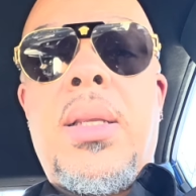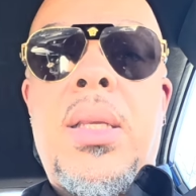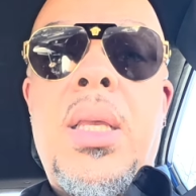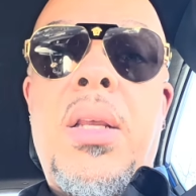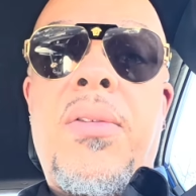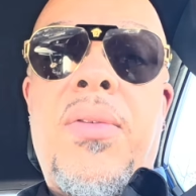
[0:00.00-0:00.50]
and
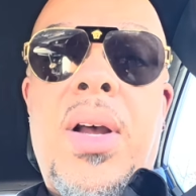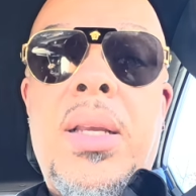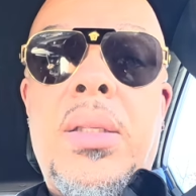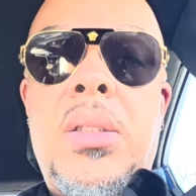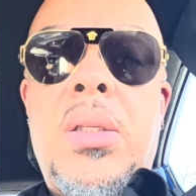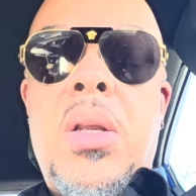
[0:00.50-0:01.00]
get
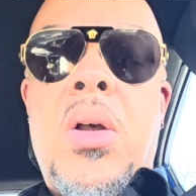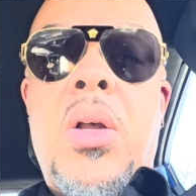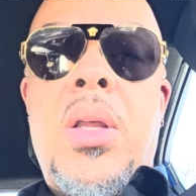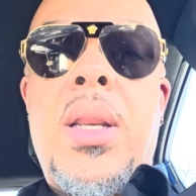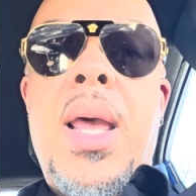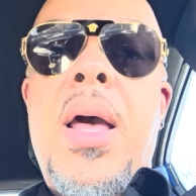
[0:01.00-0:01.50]
advice
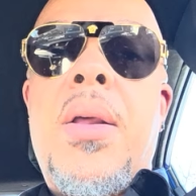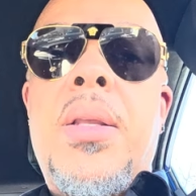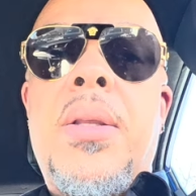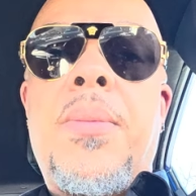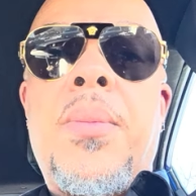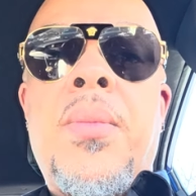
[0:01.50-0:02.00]
on how
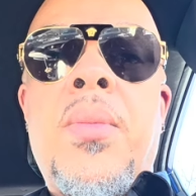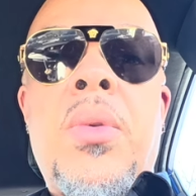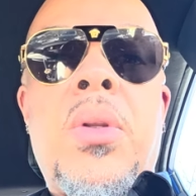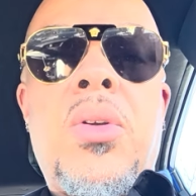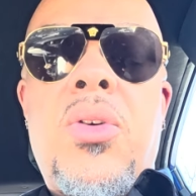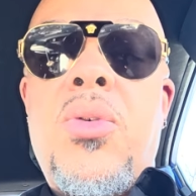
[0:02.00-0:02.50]
to
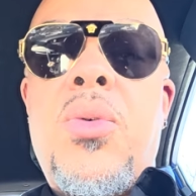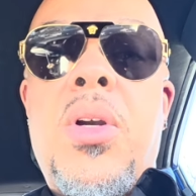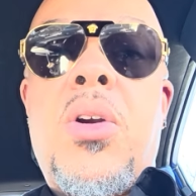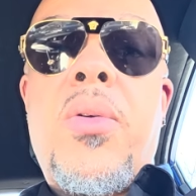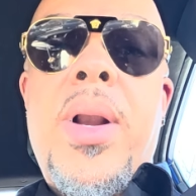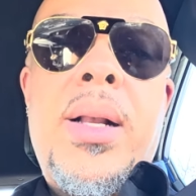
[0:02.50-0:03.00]
do
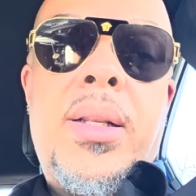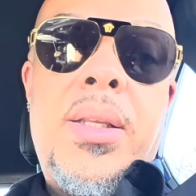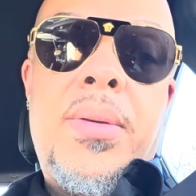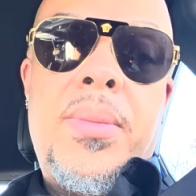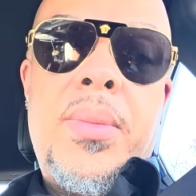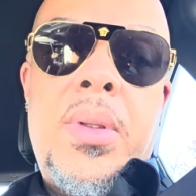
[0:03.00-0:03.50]
it correctly.